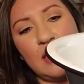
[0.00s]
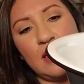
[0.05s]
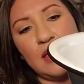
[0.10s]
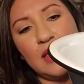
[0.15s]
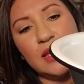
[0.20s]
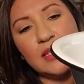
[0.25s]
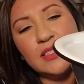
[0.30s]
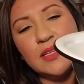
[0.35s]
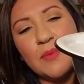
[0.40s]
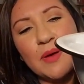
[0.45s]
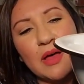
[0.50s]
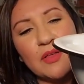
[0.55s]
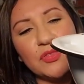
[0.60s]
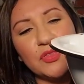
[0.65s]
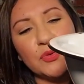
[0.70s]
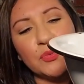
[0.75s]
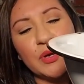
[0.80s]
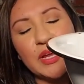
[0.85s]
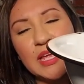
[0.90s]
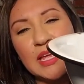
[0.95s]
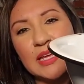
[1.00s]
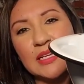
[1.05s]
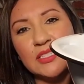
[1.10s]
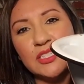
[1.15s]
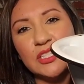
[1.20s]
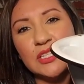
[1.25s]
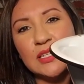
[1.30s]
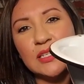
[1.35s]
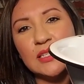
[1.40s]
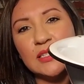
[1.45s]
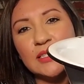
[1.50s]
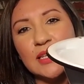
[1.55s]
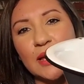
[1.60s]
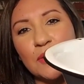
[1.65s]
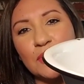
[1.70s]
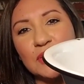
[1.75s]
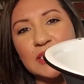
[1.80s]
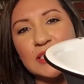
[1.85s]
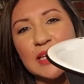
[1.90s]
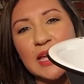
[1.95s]
It's about 3 inches, I
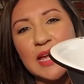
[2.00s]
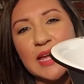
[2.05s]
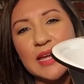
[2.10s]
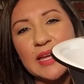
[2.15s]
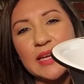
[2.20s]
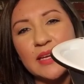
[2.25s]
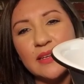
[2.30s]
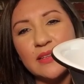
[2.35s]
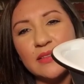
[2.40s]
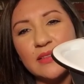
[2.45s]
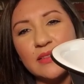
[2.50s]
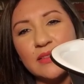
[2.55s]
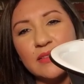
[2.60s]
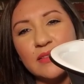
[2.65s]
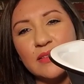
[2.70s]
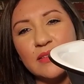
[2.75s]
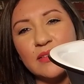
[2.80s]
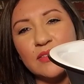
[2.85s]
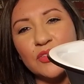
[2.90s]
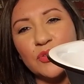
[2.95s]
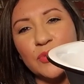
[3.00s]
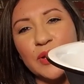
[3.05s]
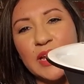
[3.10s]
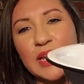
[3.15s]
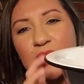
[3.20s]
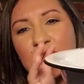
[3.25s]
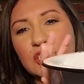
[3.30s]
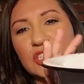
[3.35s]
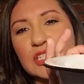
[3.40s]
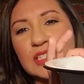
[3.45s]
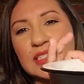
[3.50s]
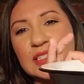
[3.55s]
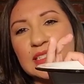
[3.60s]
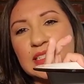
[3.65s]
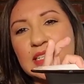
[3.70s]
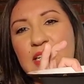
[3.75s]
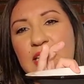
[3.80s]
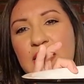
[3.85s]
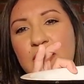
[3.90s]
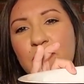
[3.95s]
would say. 3 inches
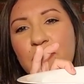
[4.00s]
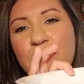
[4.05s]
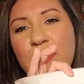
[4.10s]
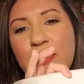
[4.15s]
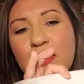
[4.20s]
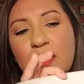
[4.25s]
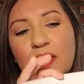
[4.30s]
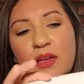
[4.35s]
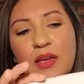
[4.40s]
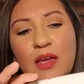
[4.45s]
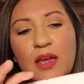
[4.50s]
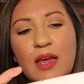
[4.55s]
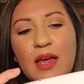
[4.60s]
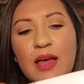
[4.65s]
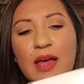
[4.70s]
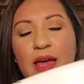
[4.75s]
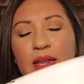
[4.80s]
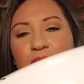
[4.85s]
deep, and